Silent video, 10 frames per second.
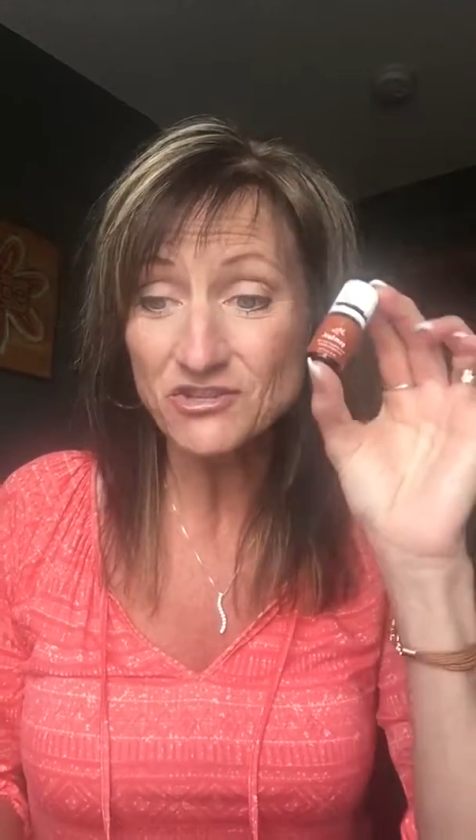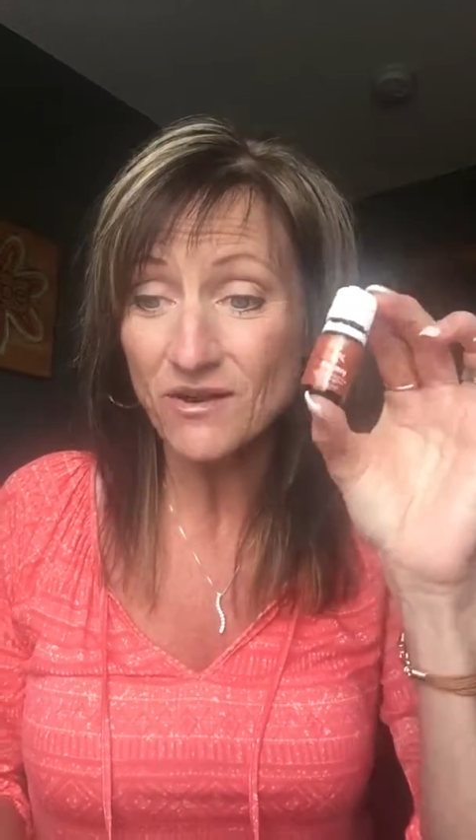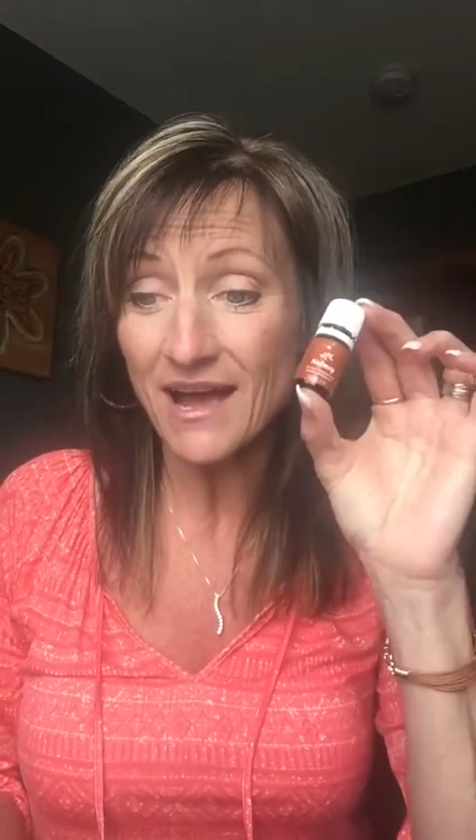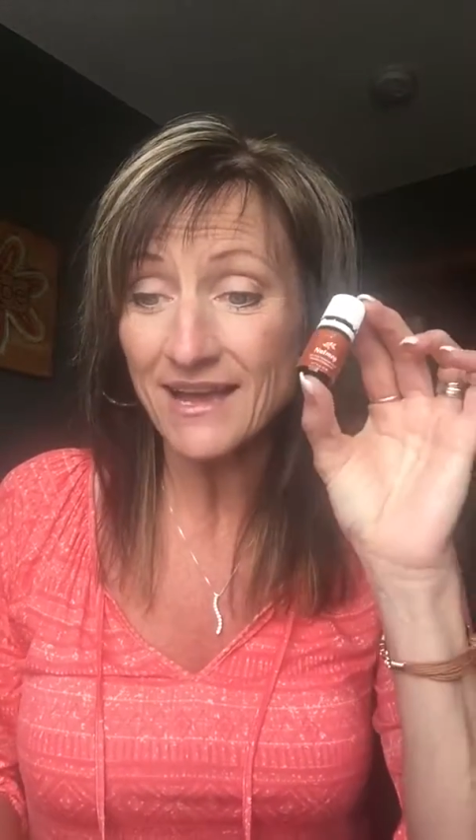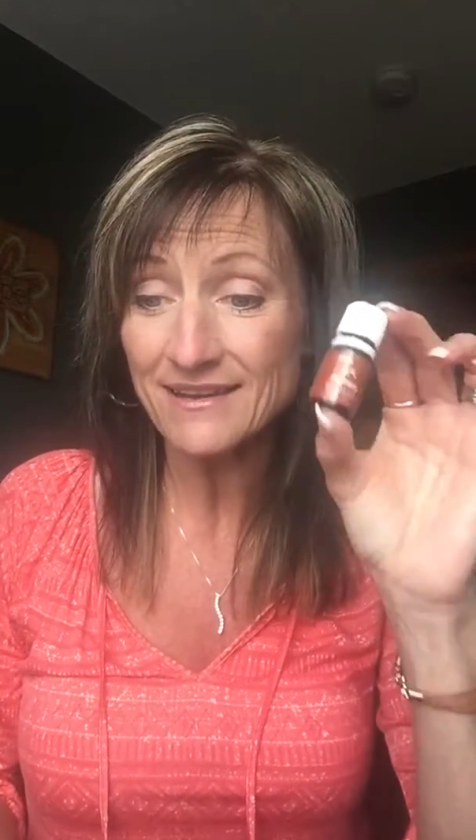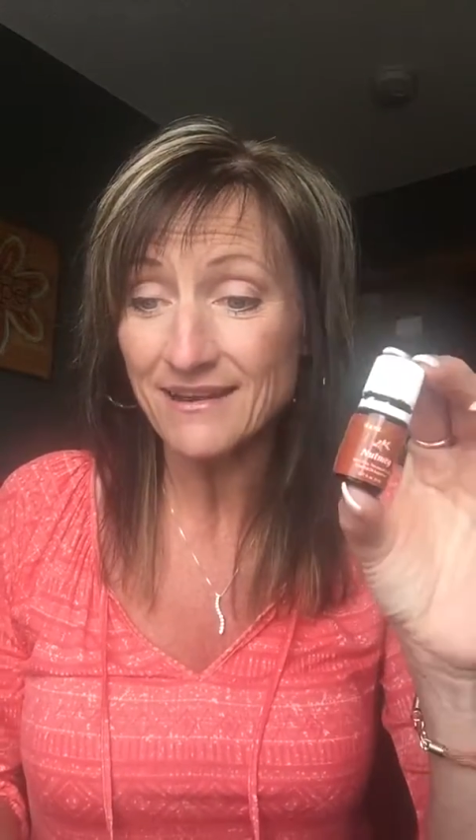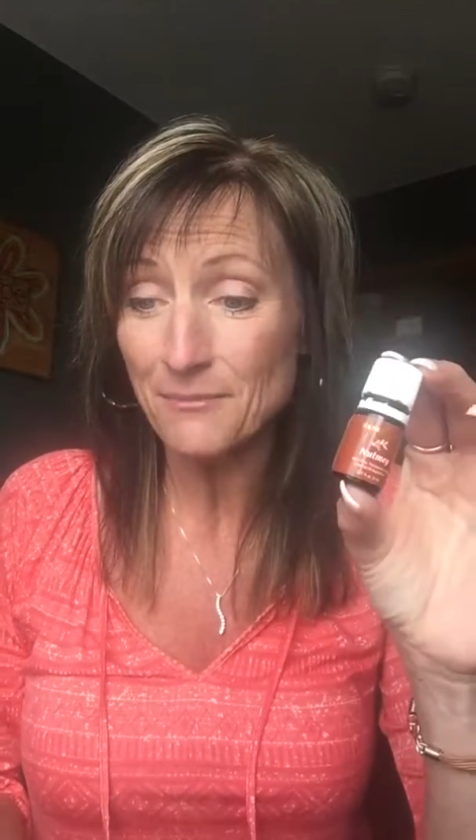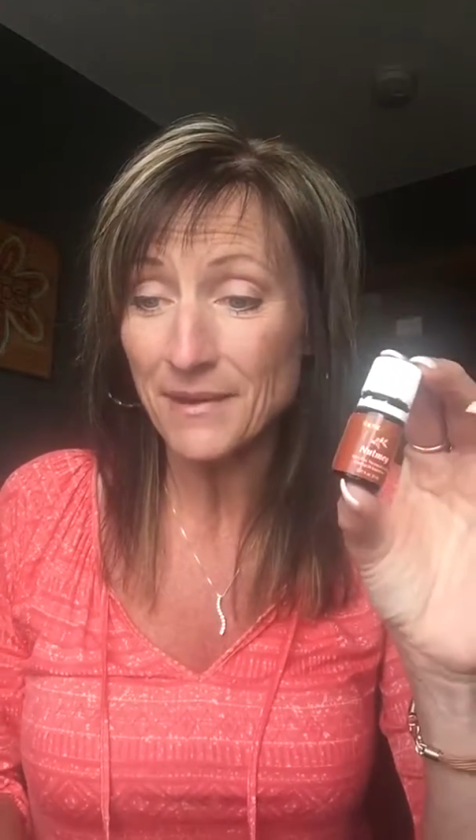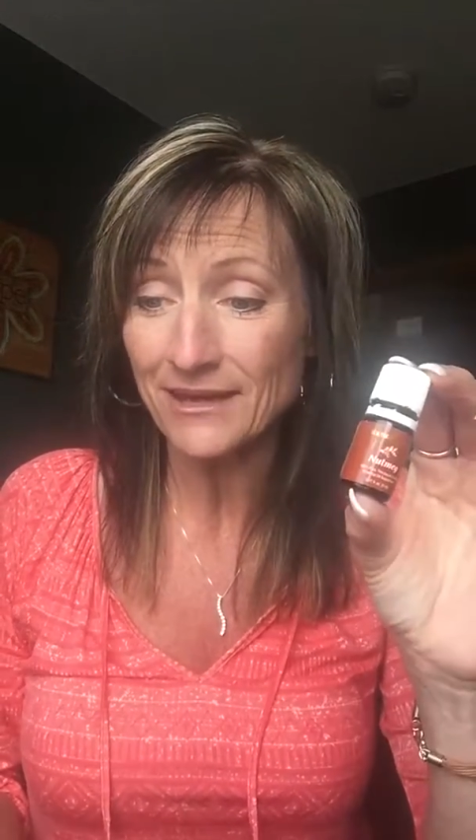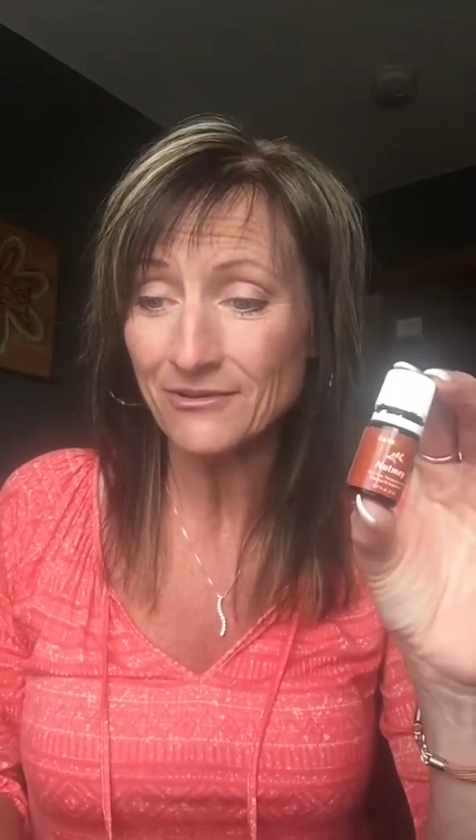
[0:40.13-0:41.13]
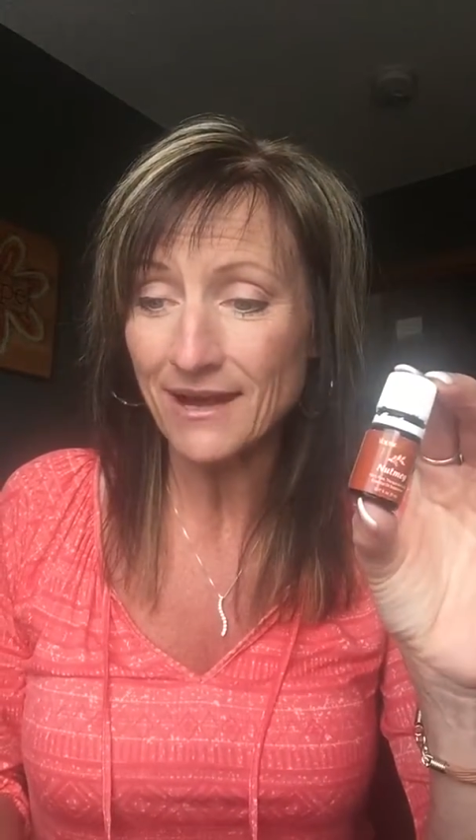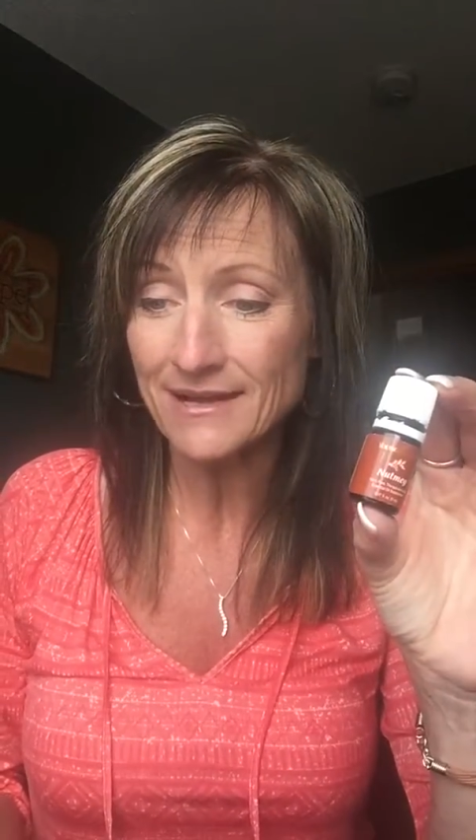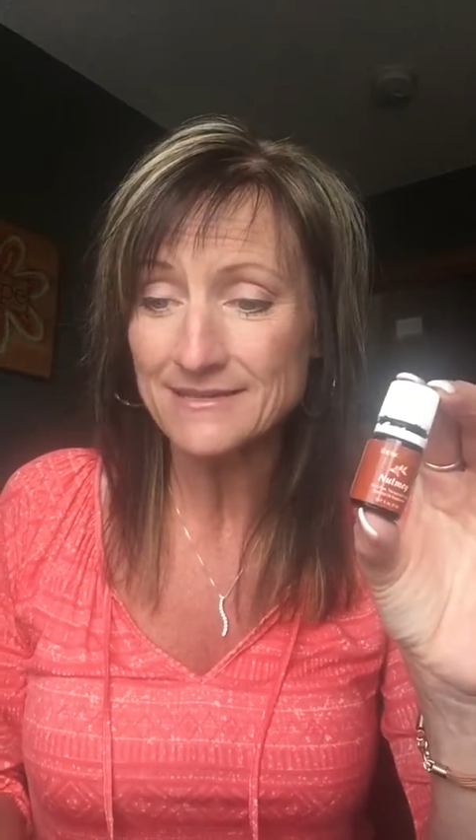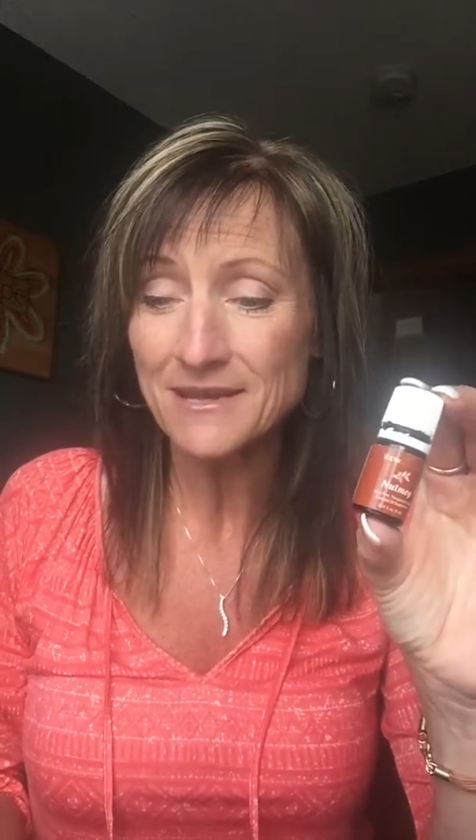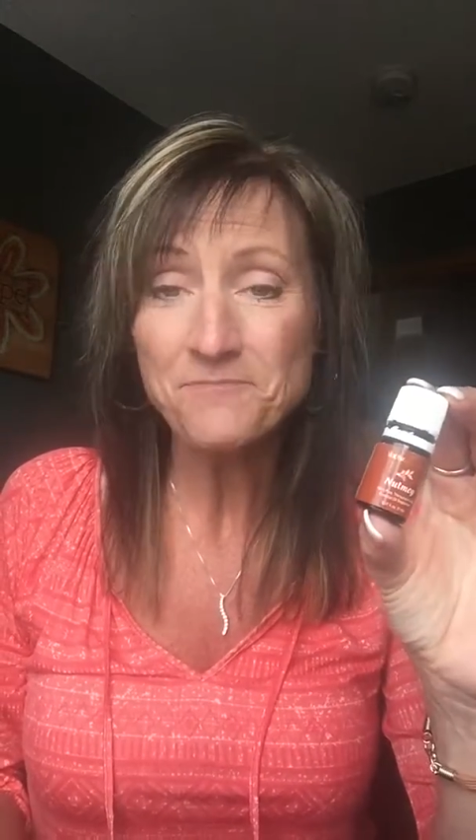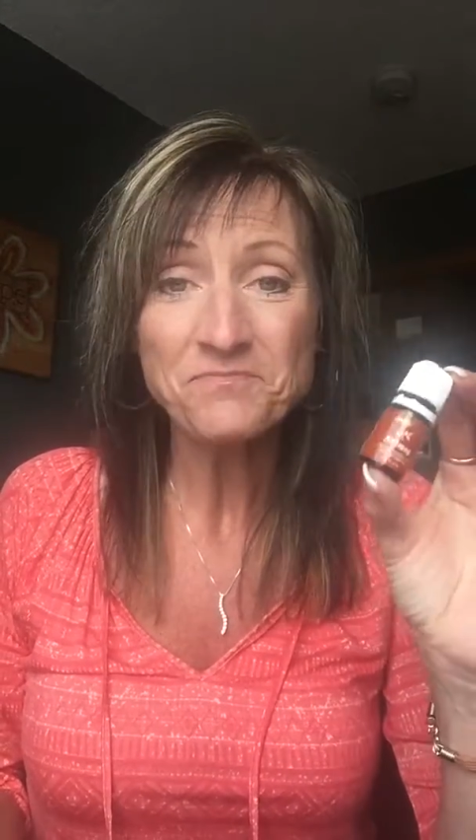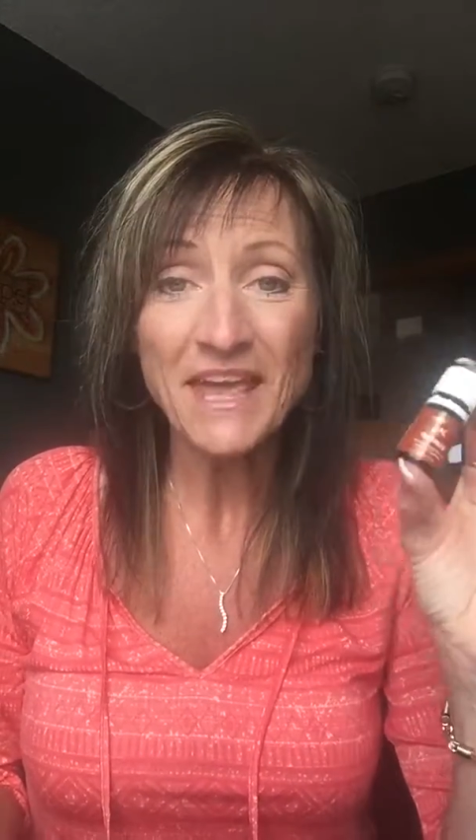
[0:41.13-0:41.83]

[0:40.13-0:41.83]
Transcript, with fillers: Try nutmeg, you guys.